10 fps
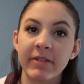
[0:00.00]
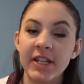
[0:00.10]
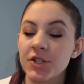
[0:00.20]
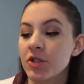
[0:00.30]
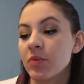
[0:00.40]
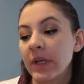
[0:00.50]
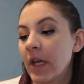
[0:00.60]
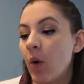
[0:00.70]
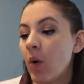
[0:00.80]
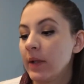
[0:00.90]
just really
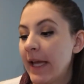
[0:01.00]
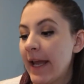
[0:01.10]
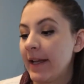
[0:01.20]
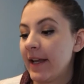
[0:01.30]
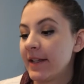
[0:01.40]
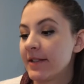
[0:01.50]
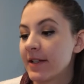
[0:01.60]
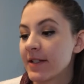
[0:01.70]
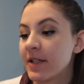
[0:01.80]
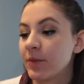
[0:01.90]
old, and it
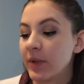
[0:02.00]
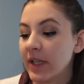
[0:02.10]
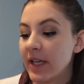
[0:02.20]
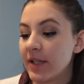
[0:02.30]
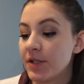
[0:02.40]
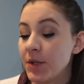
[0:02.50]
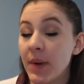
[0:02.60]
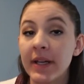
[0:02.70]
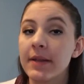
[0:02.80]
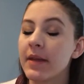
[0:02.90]
doesn't really do
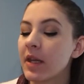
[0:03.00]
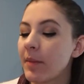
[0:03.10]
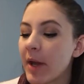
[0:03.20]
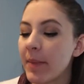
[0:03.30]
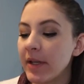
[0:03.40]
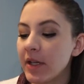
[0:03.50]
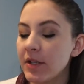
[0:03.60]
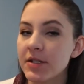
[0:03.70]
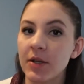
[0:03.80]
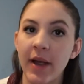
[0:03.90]
anything in my
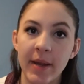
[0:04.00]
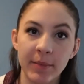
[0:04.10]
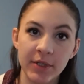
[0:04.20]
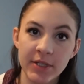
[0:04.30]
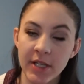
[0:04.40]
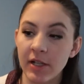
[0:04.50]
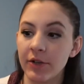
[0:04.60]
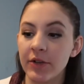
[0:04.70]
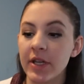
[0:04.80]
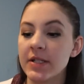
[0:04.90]
opinion, so I am going to
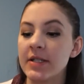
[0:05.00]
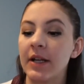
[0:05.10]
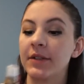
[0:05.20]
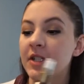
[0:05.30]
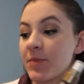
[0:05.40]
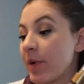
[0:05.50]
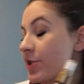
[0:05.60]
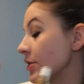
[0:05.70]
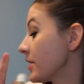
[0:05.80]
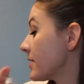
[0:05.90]
declutter this now that this
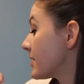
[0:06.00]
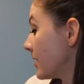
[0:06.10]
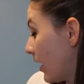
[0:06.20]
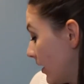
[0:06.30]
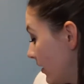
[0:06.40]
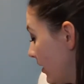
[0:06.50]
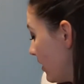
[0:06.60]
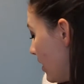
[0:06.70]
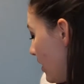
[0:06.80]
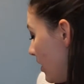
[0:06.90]
project is done.
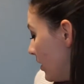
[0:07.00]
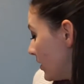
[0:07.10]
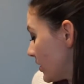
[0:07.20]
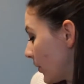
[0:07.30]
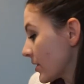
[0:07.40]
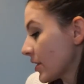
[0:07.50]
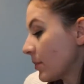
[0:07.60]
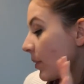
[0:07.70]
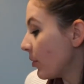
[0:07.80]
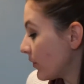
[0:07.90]
So it's going to
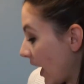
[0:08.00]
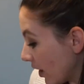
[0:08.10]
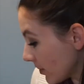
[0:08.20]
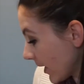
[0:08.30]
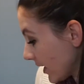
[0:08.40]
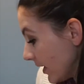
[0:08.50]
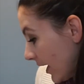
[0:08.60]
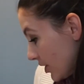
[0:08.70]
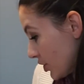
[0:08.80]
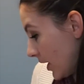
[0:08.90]
be moved out of my
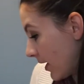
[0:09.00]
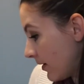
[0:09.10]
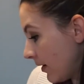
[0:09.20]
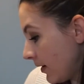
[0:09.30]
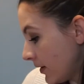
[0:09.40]
collection.